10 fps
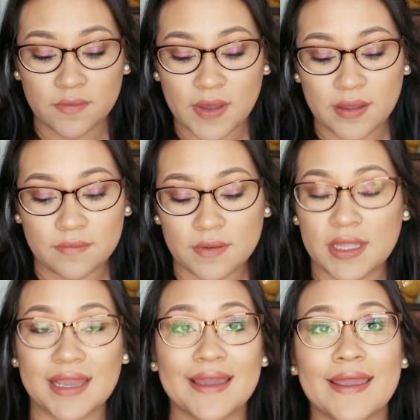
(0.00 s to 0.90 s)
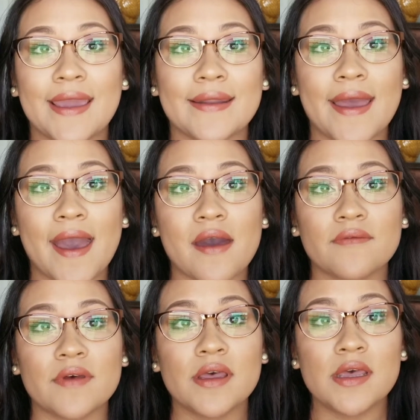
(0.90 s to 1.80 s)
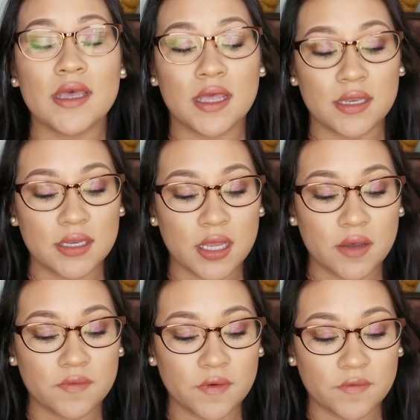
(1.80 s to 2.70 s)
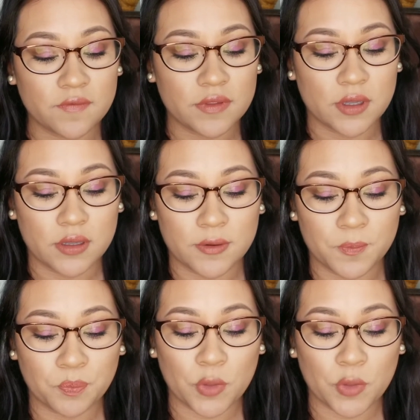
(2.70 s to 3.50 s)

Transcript: I feel like I can't have enough of the